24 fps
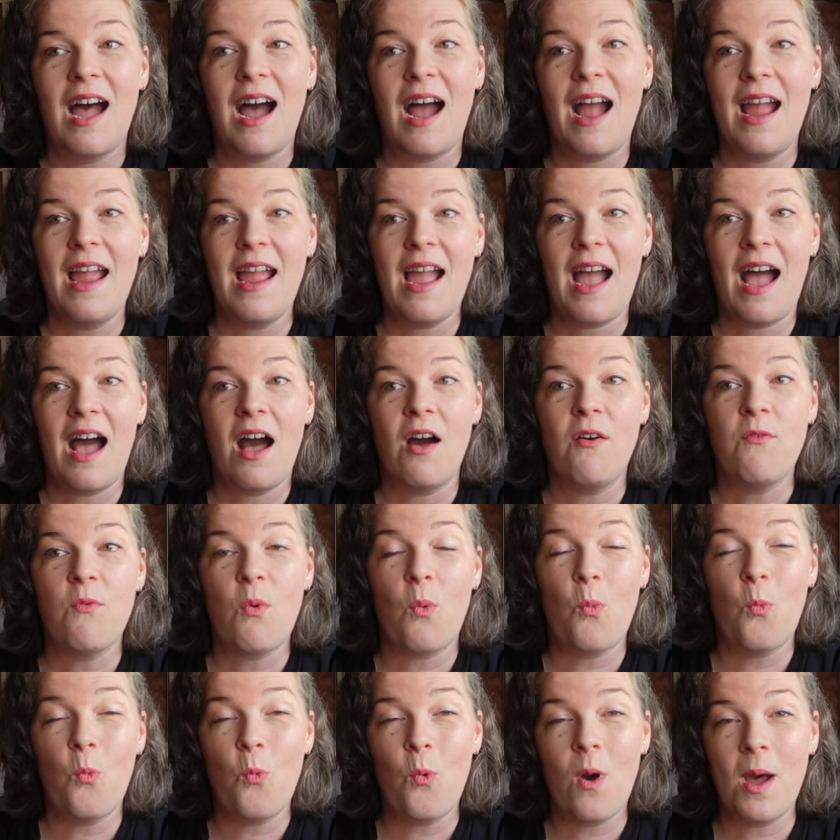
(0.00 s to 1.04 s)
I have
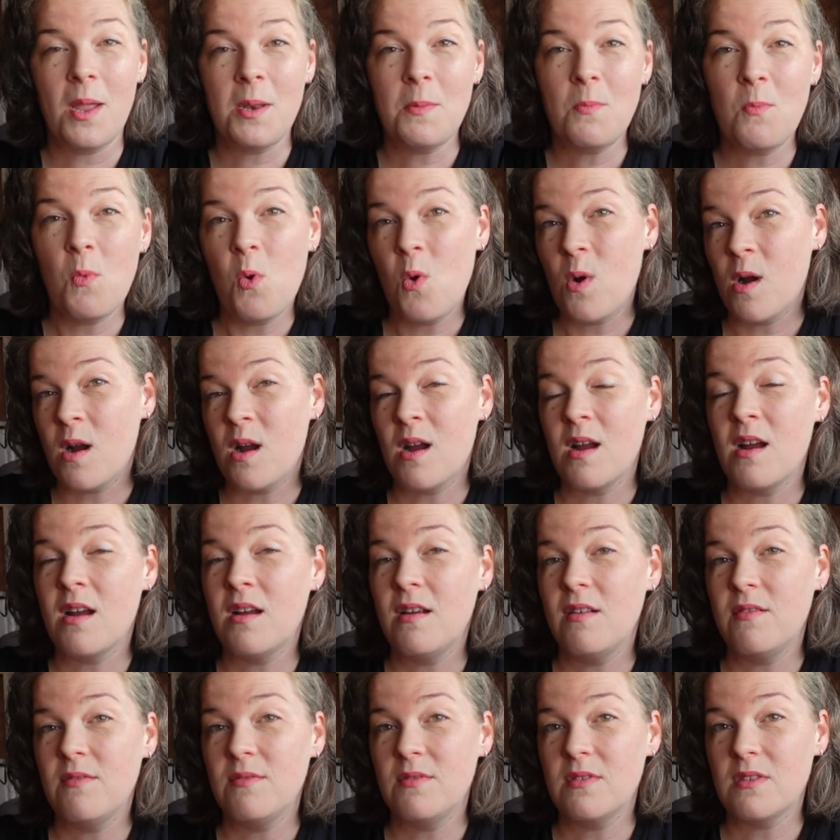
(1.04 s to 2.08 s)
one
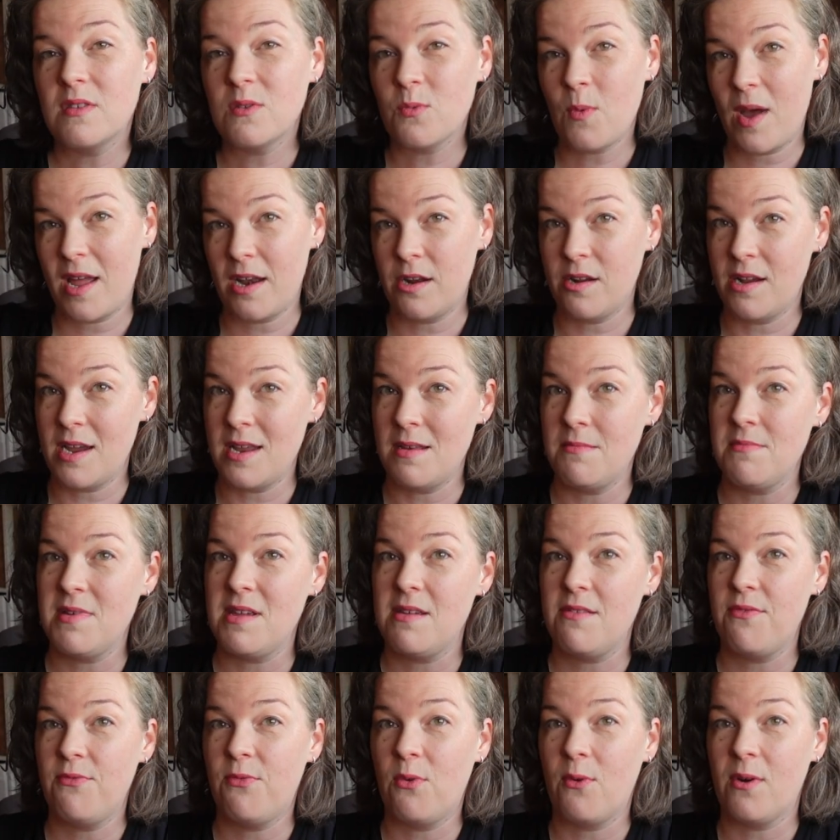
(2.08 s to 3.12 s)
more sweater in
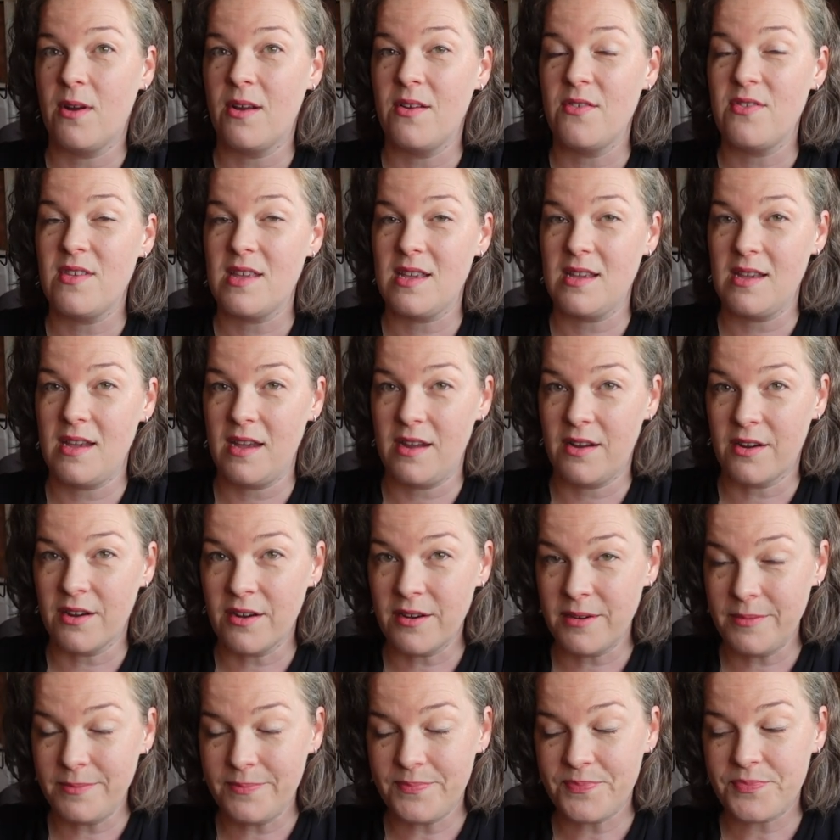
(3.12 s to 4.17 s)
me for the
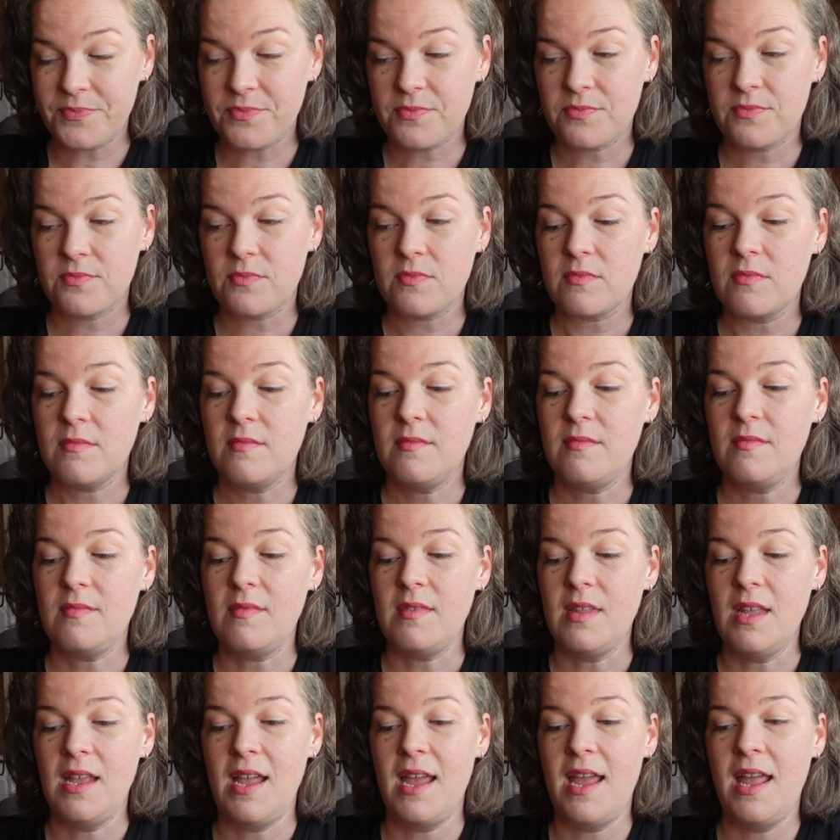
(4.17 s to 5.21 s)
year.
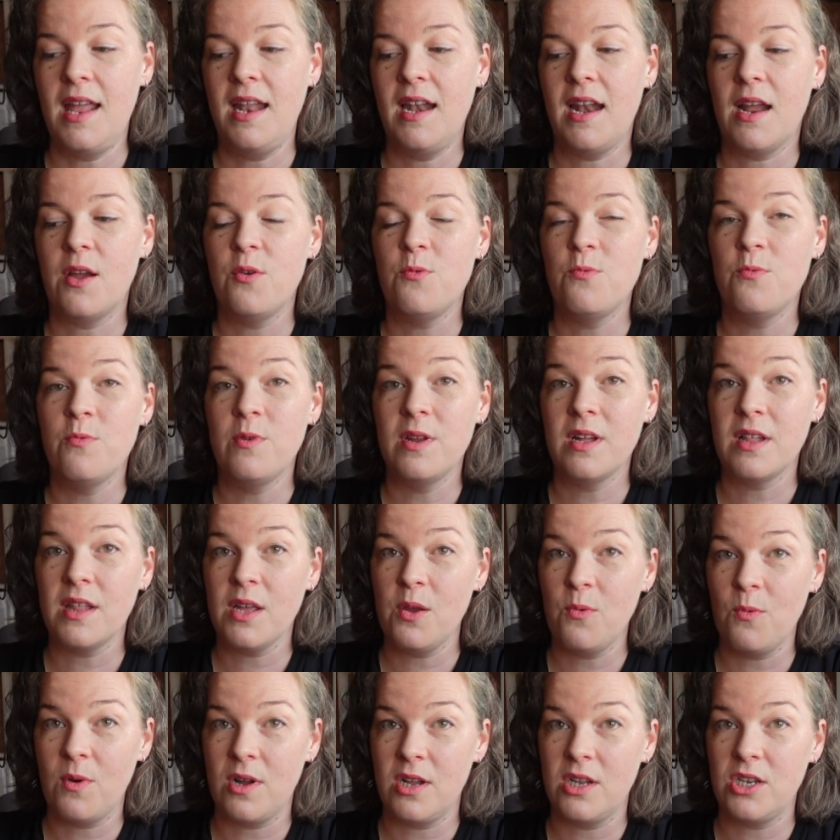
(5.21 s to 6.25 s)
And I
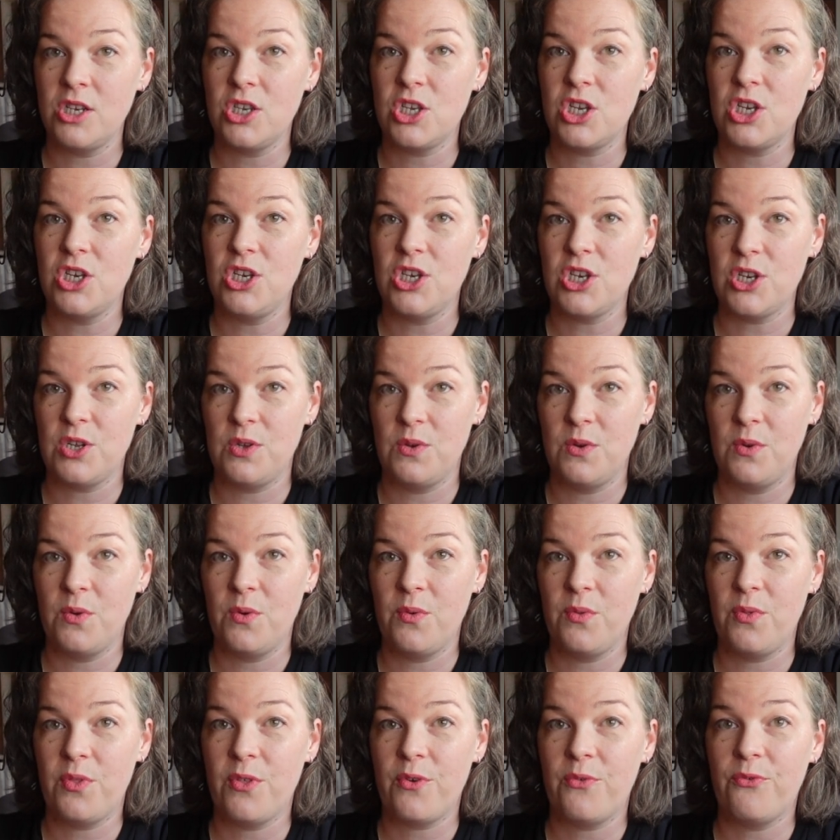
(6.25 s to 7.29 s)
really want to
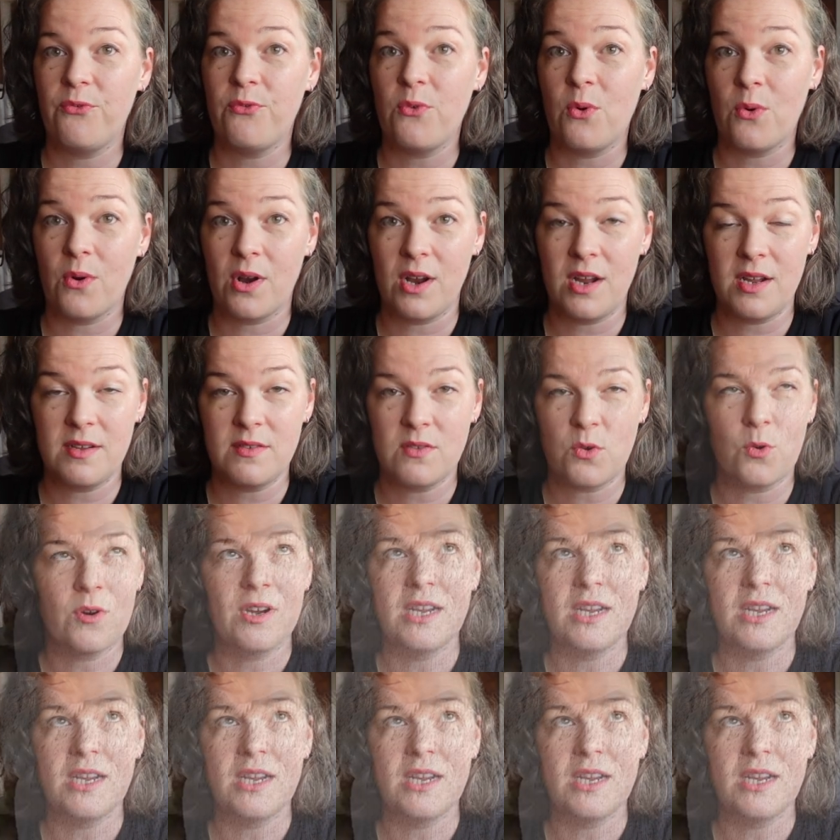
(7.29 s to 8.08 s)
do the forest or